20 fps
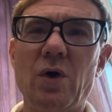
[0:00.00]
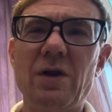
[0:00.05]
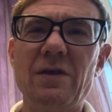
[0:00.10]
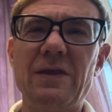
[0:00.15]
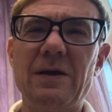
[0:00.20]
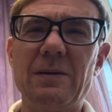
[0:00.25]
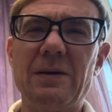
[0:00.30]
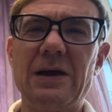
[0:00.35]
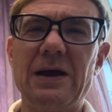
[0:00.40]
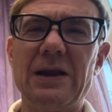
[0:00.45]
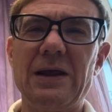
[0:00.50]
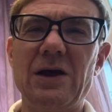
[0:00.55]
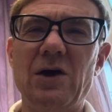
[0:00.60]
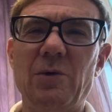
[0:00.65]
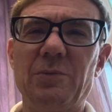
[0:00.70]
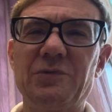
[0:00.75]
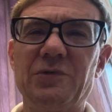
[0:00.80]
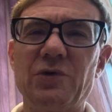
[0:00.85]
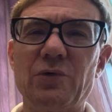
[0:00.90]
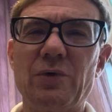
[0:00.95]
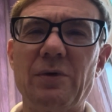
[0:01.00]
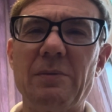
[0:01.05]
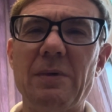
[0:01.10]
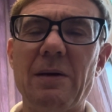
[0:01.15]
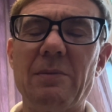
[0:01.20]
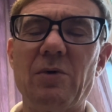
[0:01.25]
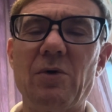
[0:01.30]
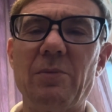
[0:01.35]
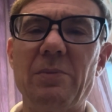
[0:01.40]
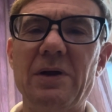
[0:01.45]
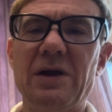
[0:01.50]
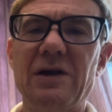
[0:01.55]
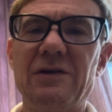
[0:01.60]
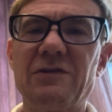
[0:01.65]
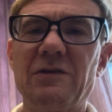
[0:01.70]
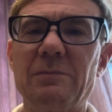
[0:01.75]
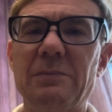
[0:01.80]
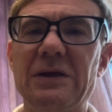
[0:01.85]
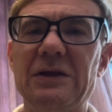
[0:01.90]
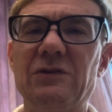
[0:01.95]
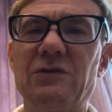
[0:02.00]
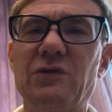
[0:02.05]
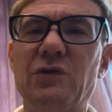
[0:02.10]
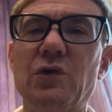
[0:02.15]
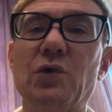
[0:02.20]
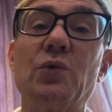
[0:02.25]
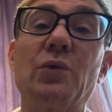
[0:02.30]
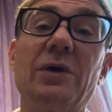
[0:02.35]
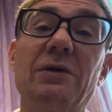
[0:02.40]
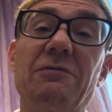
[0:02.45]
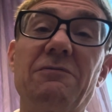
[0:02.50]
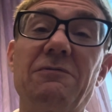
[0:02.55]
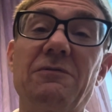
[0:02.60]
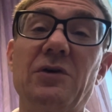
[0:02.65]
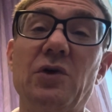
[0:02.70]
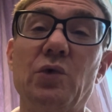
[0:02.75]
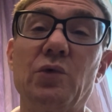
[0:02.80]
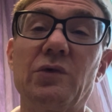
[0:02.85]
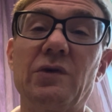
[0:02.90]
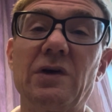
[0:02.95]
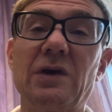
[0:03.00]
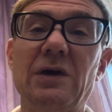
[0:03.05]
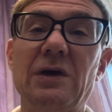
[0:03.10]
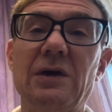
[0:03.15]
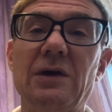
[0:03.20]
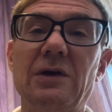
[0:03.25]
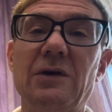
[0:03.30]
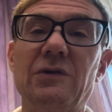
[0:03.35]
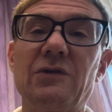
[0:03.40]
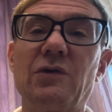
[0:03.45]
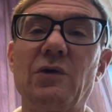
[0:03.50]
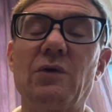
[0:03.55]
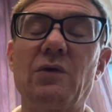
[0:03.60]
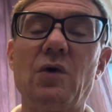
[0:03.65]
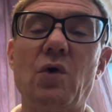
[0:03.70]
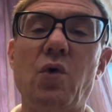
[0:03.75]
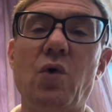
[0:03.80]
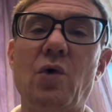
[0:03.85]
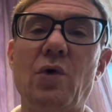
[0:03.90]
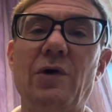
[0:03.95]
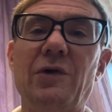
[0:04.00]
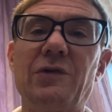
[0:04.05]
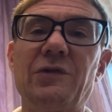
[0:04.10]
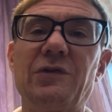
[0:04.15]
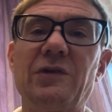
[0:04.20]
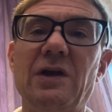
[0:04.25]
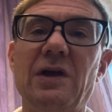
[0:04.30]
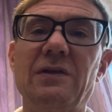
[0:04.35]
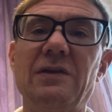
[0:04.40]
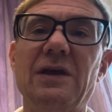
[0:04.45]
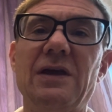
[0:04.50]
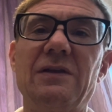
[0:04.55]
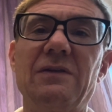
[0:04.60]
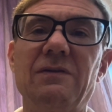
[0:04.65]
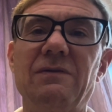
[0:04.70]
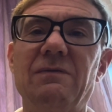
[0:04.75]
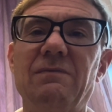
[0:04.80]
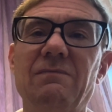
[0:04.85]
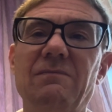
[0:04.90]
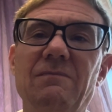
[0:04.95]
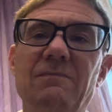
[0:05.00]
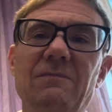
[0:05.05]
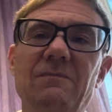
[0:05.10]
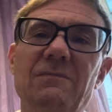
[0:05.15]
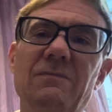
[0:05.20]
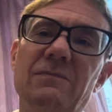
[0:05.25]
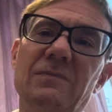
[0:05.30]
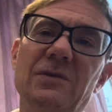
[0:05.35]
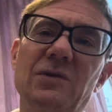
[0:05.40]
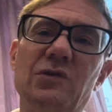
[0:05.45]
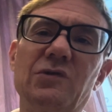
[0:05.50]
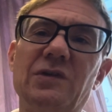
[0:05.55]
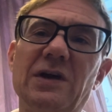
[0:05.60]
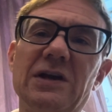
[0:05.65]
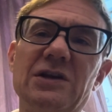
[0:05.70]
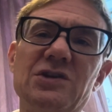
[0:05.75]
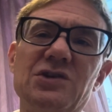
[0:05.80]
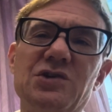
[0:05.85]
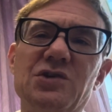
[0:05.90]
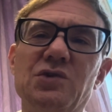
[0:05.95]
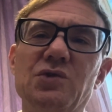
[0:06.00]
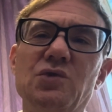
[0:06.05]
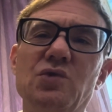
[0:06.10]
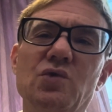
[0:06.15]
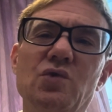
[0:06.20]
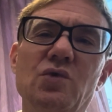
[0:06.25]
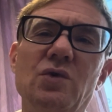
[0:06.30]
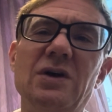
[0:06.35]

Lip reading: of them kind of helps you remember because it means to refute. So the horse, and then looks like 2